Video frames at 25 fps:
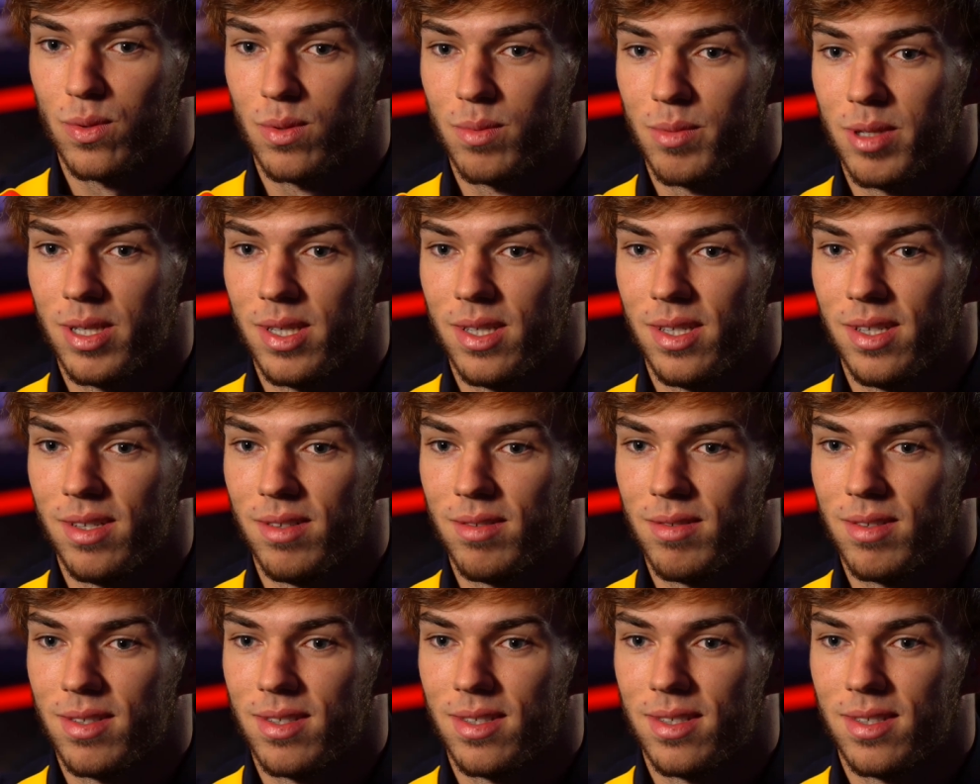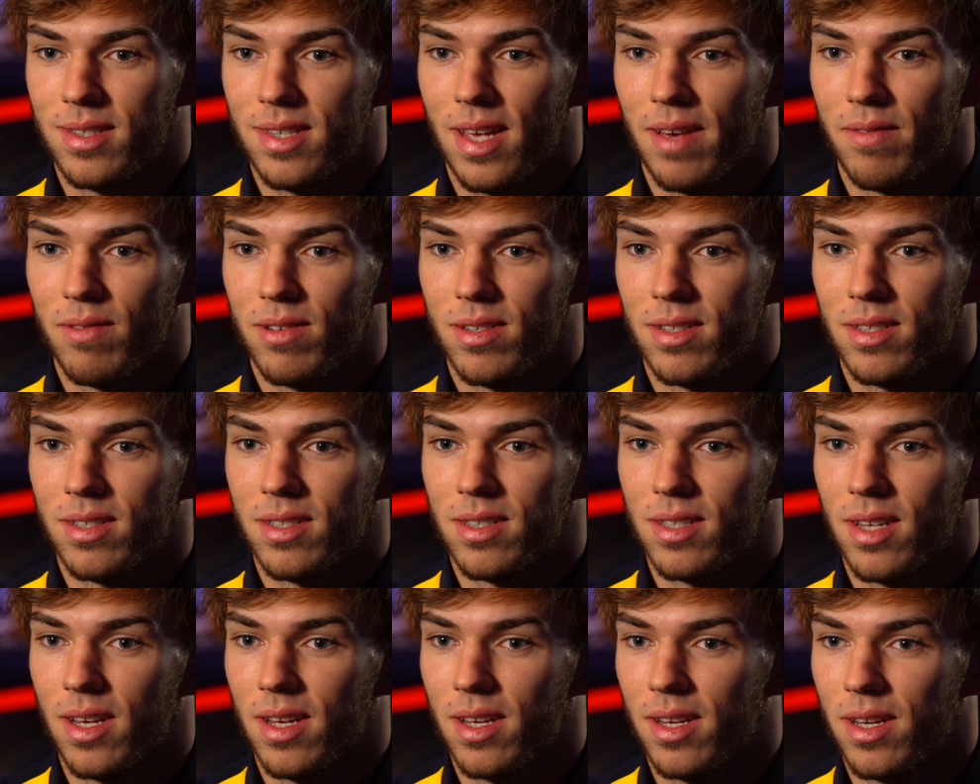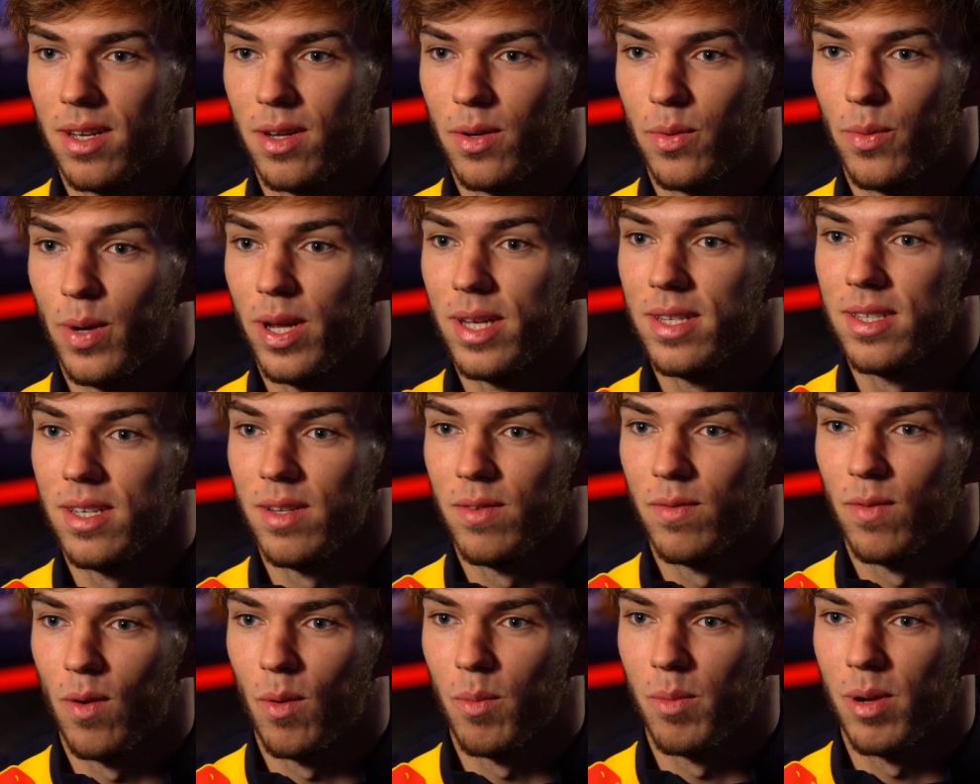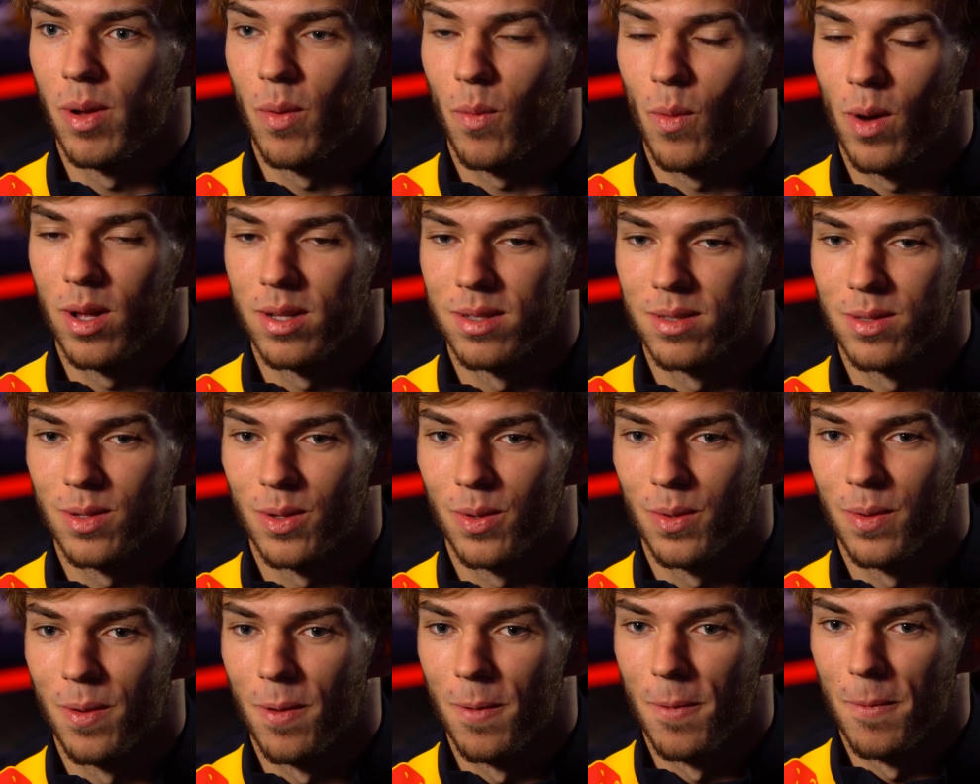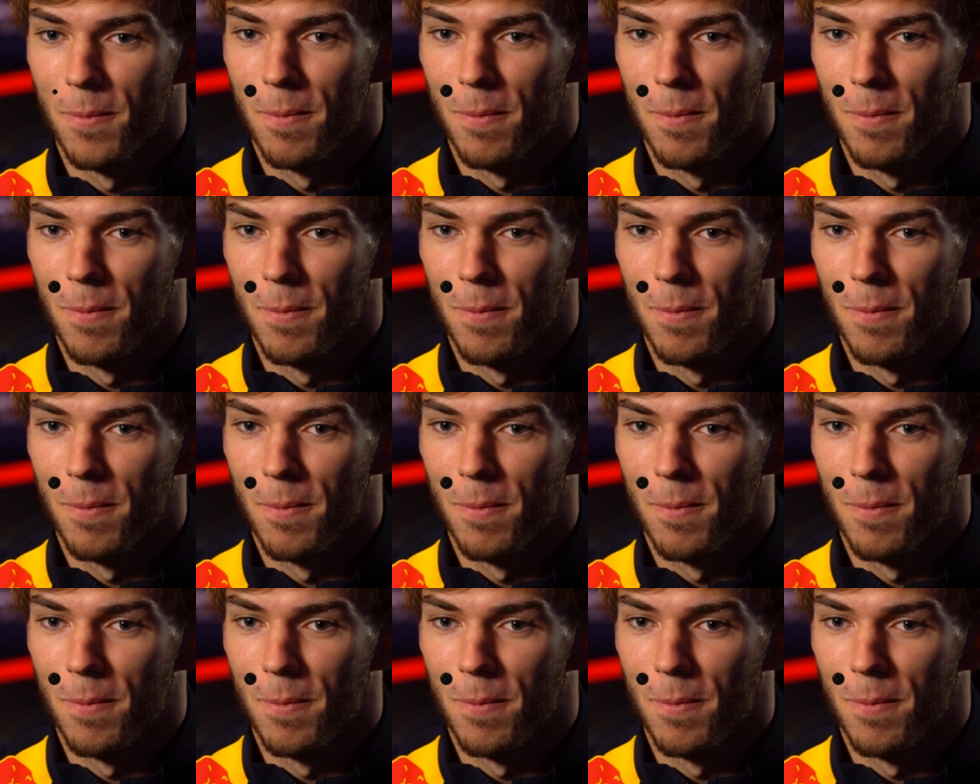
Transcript: was my seventh uh, race in Formula One, so